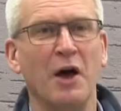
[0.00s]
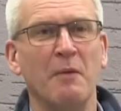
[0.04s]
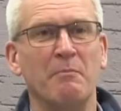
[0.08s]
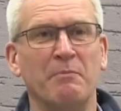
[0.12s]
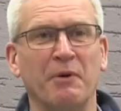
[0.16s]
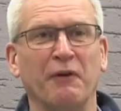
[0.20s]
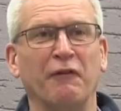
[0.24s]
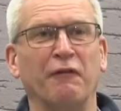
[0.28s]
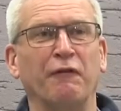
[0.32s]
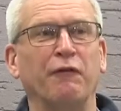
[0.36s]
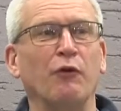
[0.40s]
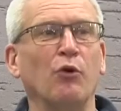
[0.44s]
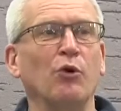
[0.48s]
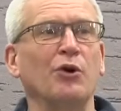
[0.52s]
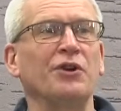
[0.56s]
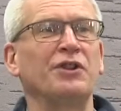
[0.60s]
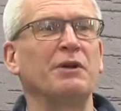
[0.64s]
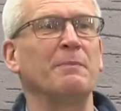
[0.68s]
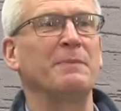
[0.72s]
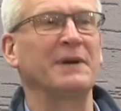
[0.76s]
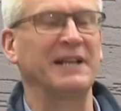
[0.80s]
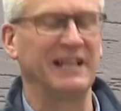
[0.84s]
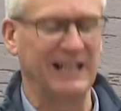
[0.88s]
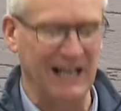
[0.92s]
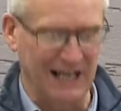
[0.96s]
before the
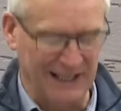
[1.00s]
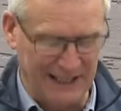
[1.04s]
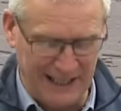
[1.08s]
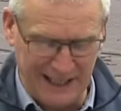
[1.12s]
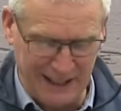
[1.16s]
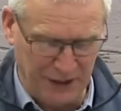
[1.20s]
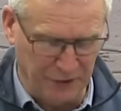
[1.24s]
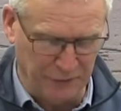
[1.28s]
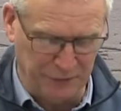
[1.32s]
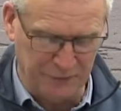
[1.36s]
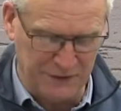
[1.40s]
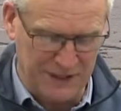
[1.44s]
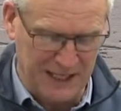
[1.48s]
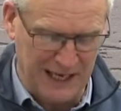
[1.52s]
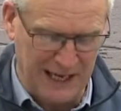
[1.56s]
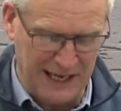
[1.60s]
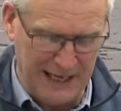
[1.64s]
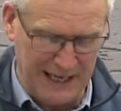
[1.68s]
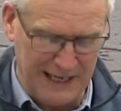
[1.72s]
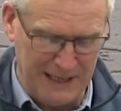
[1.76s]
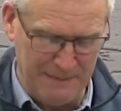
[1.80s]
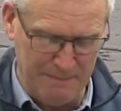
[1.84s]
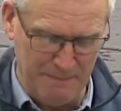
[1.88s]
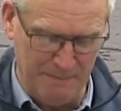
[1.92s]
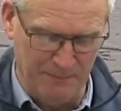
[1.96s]
beginning of
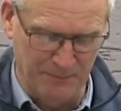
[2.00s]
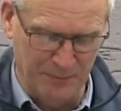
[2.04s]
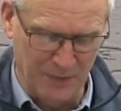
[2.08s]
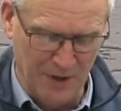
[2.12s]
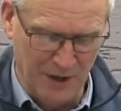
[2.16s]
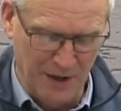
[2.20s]
time,